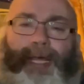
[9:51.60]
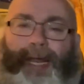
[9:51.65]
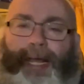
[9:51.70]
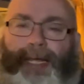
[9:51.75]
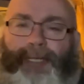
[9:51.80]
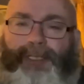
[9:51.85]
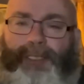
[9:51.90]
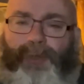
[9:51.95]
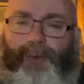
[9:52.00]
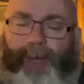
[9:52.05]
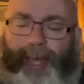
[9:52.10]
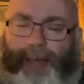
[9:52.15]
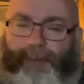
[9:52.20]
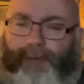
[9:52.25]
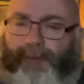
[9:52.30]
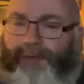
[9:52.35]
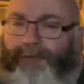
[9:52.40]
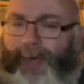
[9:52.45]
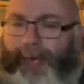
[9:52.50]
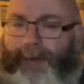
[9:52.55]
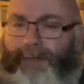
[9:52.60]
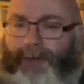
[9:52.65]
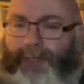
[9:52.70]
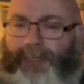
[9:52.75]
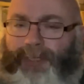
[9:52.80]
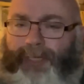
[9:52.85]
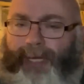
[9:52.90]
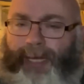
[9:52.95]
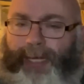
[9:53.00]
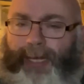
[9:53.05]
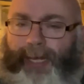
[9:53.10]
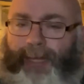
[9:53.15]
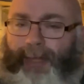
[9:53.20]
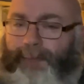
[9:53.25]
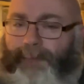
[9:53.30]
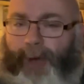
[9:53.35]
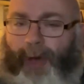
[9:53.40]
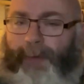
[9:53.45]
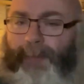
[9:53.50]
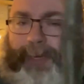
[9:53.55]
asked, do I have a favorite stick? At
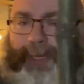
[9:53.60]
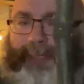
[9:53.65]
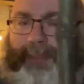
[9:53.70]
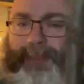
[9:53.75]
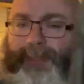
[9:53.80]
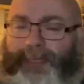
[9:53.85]
the moment it's